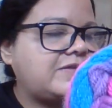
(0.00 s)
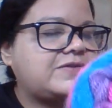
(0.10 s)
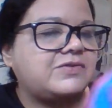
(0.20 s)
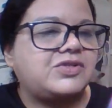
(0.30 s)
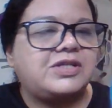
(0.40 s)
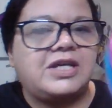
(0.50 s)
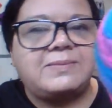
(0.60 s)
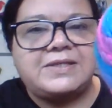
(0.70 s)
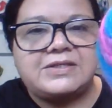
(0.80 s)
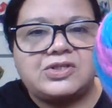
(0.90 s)
And so she gave
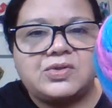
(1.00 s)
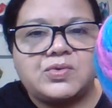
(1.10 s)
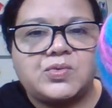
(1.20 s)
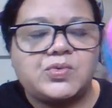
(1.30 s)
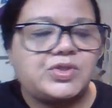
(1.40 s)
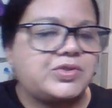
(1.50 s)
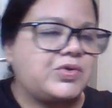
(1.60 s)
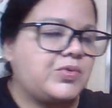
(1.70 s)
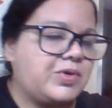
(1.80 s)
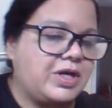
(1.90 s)
me two,
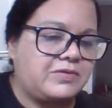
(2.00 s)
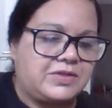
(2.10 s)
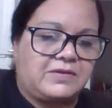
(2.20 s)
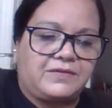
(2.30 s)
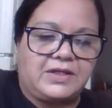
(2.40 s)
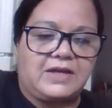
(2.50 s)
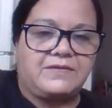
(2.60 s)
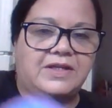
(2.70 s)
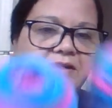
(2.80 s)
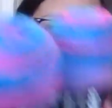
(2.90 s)
so I'll definitely have
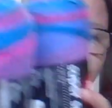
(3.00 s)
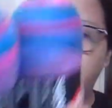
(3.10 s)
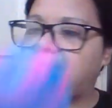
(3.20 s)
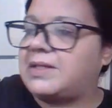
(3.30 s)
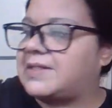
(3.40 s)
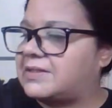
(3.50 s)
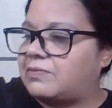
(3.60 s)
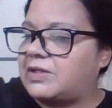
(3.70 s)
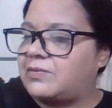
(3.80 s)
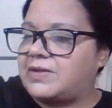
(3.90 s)
enough to make
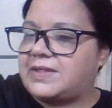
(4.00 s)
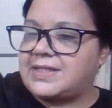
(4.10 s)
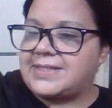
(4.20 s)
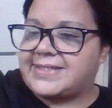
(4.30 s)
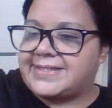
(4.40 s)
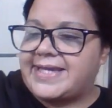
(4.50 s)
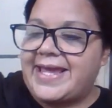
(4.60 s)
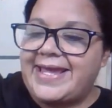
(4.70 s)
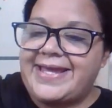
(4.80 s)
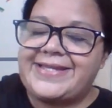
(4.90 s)
something with this.
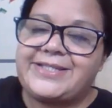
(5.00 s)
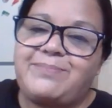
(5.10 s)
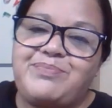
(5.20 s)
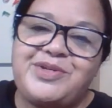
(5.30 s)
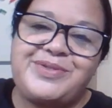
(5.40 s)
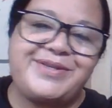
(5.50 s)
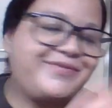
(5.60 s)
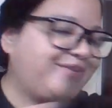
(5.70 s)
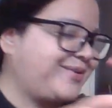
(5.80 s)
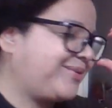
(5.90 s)
It's
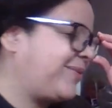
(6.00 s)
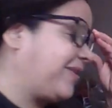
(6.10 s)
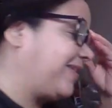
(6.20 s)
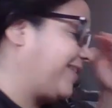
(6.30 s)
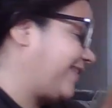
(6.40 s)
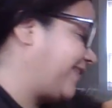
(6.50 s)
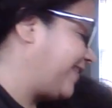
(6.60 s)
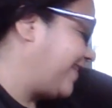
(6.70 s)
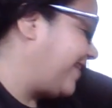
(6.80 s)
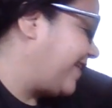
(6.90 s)
beautiful.
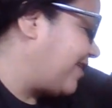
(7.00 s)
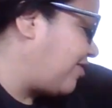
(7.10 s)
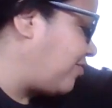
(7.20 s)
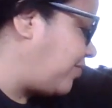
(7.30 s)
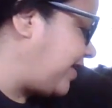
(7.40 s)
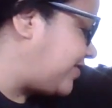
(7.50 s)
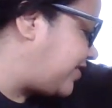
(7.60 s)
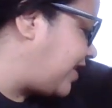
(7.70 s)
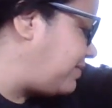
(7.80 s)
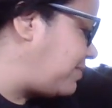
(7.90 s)
Oh wait, she
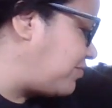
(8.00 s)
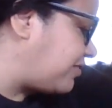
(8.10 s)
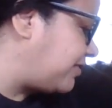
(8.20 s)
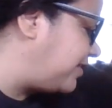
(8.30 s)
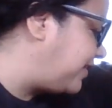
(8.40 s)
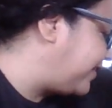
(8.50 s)
gave me more.